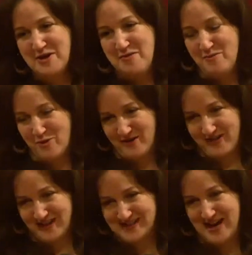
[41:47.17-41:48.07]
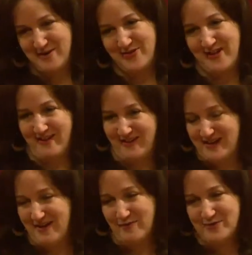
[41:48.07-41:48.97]
more things out there and
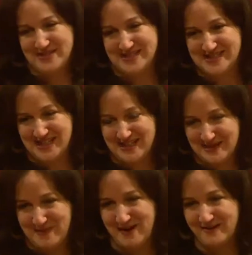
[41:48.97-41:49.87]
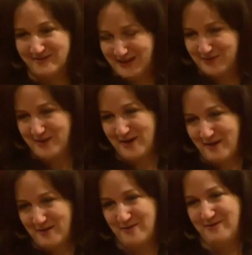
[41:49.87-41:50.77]
everyone's excited about it. Like we
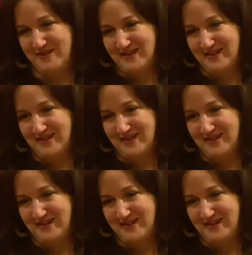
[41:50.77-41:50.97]
all